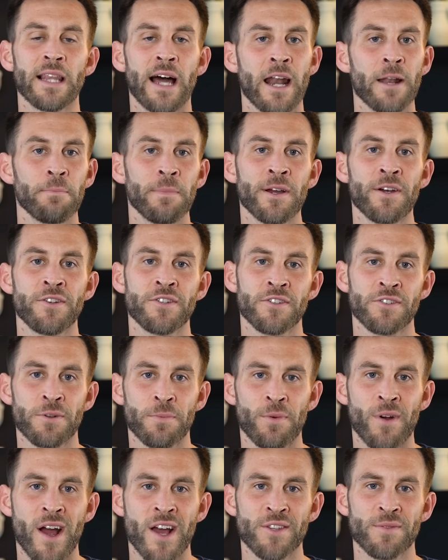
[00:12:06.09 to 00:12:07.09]
lot of players are
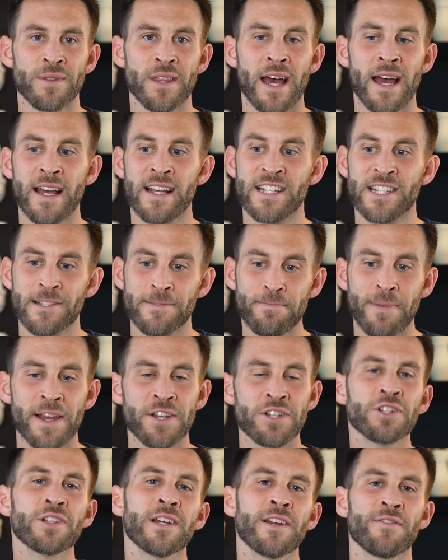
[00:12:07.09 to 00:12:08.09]
surprised with that,
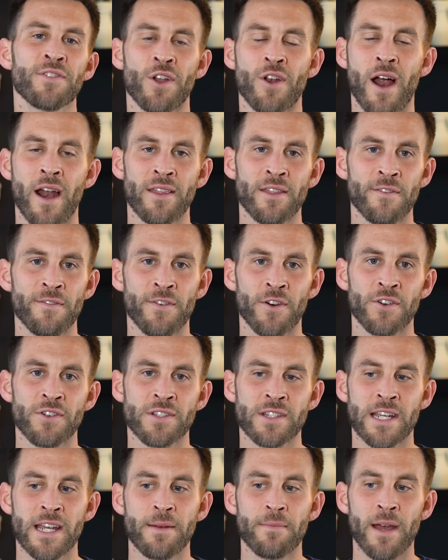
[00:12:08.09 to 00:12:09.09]
especially if they're not on the
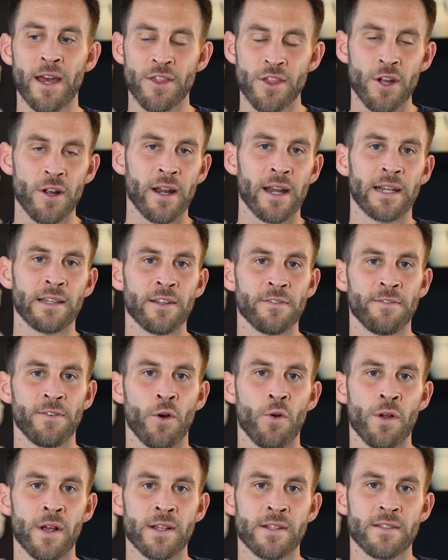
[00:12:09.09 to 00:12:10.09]
first team and they're getting the
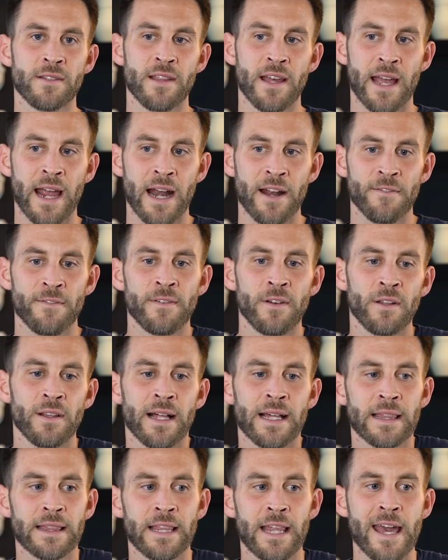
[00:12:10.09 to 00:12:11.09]
focus. They kind of feel
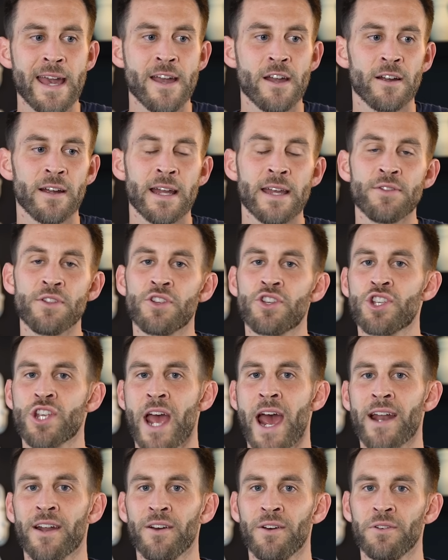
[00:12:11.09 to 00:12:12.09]
like they're in the
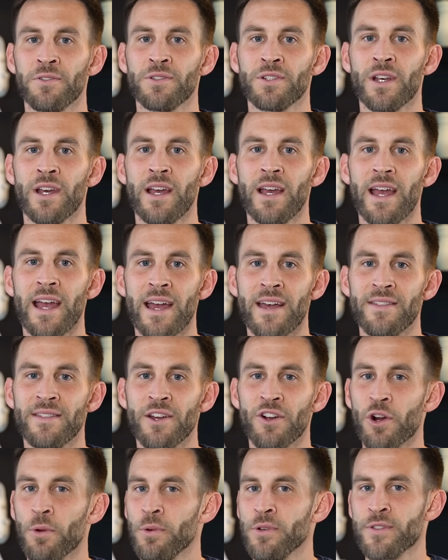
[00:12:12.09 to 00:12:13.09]
shadows and
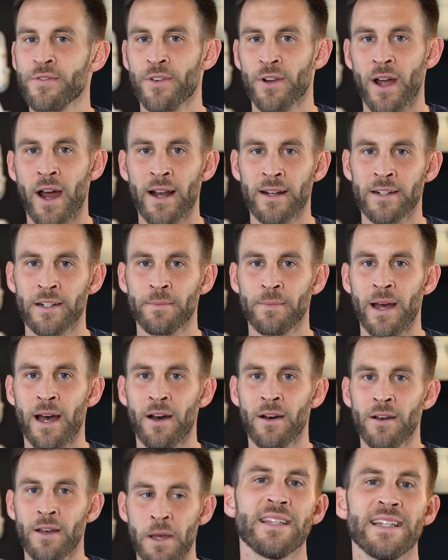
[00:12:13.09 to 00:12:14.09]
they're almost forgotten
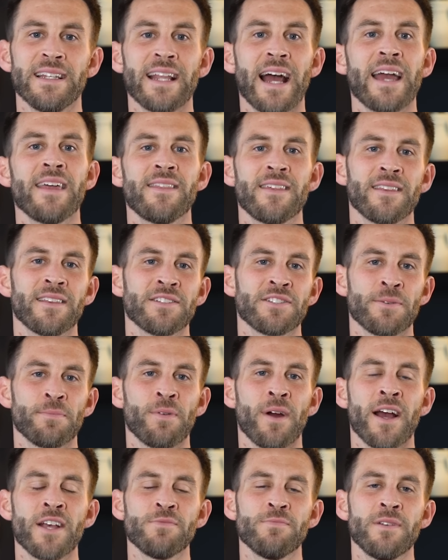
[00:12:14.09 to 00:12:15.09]
about. The ninth thing that
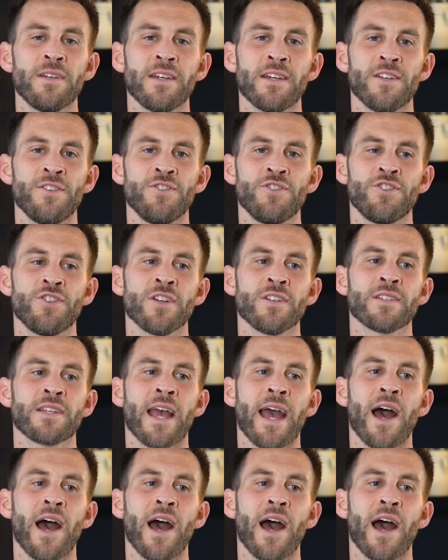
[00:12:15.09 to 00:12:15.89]
surprised me is just